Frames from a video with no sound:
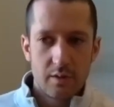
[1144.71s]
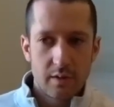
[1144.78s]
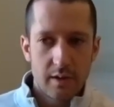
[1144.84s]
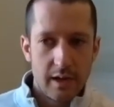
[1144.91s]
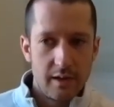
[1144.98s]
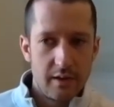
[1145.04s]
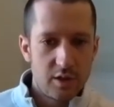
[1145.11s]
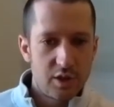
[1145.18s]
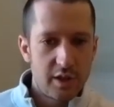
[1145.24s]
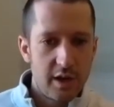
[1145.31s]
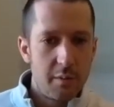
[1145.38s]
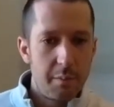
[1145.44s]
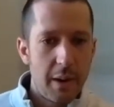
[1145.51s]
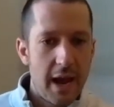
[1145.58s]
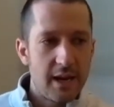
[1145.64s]
kind of the
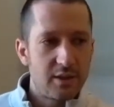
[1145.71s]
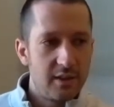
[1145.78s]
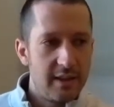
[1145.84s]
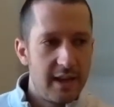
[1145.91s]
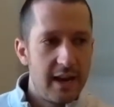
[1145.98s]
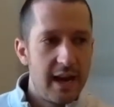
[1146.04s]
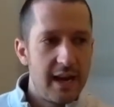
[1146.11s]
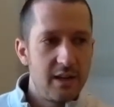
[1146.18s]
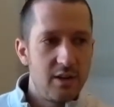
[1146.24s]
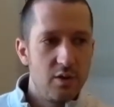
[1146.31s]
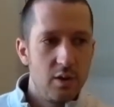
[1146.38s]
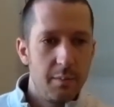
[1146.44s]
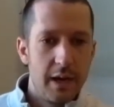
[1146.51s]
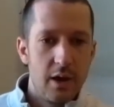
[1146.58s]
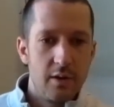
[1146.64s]
shared passion that I do
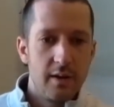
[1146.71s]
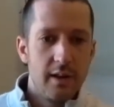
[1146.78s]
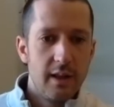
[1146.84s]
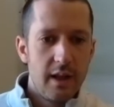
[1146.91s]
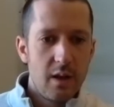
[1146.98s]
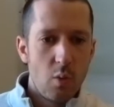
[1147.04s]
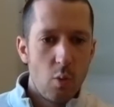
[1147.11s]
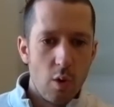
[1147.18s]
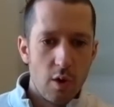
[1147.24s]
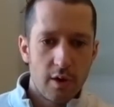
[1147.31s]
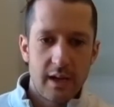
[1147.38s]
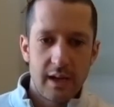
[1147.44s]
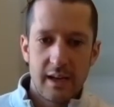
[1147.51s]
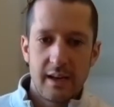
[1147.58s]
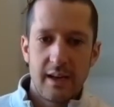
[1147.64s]
about
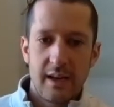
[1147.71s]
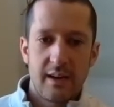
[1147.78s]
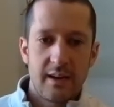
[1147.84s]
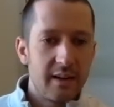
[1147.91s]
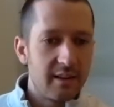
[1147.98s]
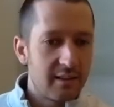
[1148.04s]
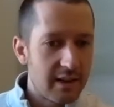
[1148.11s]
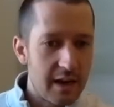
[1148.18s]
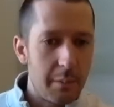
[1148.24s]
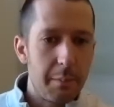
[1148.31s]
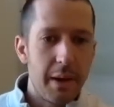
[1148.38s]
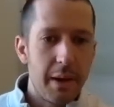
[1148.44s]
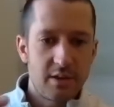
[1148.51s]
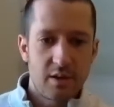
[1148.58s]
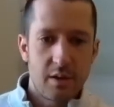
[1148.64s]
working in this kind of
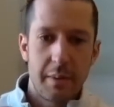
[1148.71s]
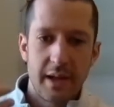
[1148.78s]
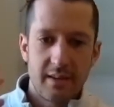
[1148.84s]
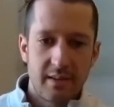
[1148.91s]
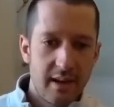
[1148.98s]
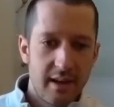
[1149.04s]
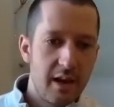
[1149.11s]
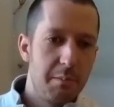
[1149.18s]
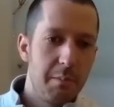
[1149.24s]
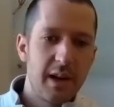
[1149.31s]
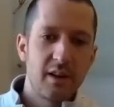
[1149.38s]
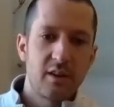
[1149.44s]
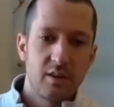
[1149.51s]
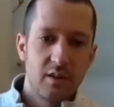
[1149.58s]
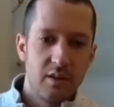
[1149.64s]
bench to bedside
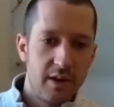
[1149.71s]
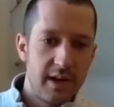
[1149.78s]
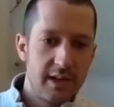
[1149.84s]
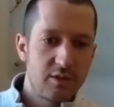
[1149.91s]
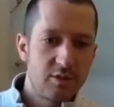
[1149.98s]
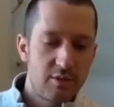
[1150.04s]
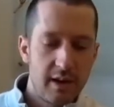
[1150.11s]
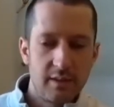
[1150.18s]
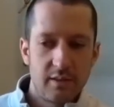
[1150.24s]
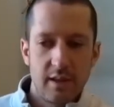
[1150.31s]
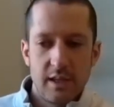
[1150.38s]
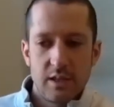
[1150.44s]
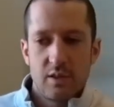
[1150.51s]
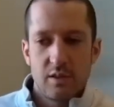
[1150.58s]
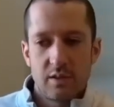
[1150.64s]
medical device
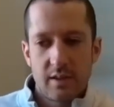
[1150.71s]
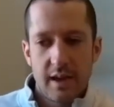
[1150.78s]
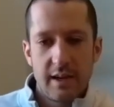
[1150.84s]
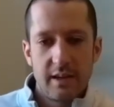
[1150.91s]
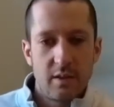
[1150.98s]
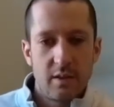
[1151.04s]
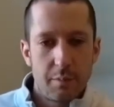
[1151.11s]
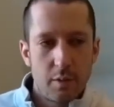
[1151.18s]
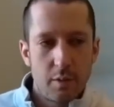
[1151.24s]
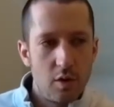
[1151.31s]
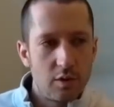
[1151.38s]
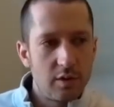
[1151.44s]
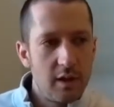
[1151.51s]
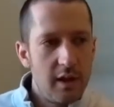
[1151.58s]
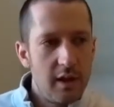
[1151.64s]
translational science approach.